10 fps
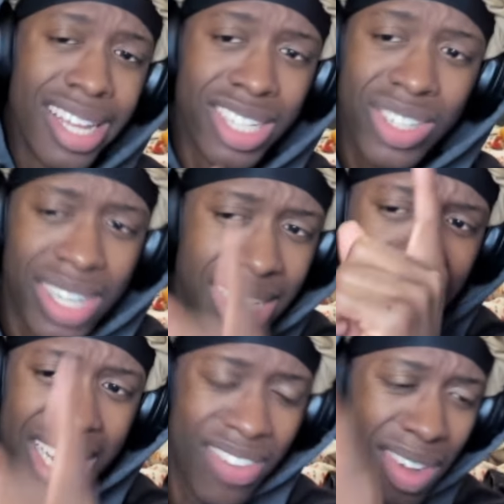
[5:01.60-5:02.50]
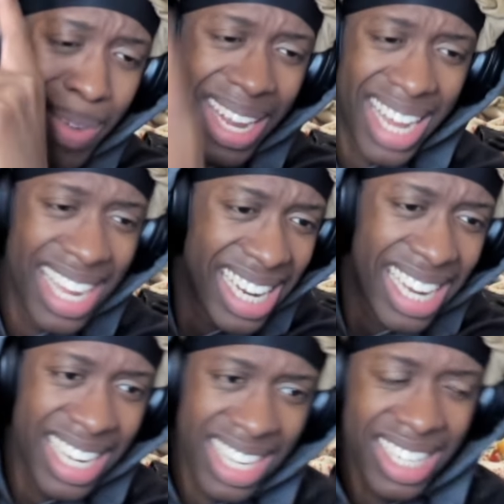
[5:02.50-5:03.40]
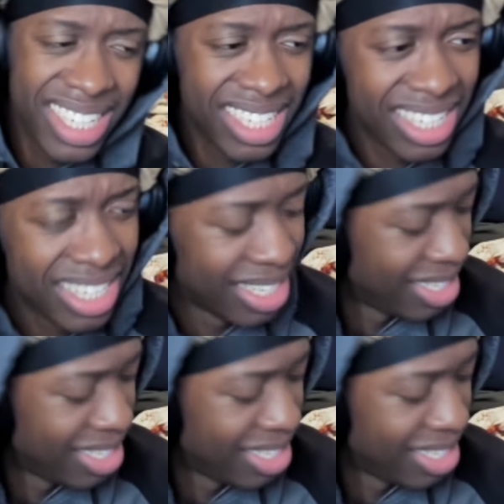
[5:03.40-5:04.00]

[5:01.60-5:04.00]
It's crazy how I'm living my life like this.